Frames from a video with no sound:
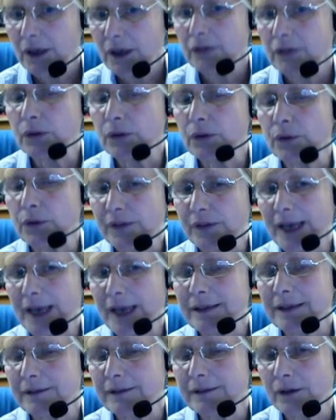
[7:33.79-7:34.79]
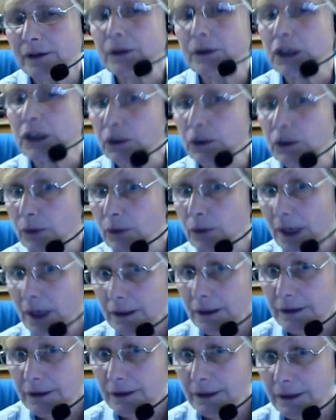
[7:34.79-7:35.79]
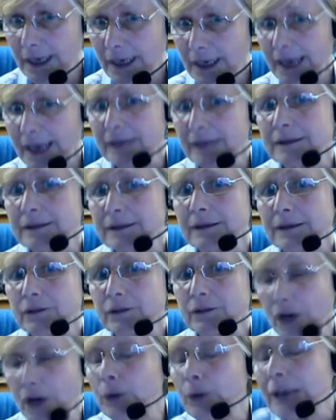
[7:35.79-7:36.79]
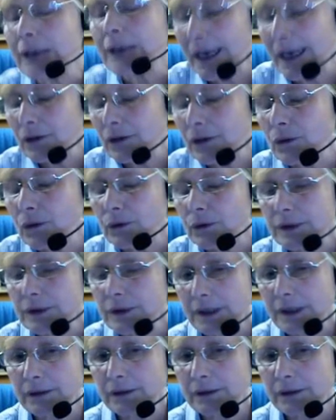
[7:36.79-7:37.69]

Of course, that's so that you don't get caught,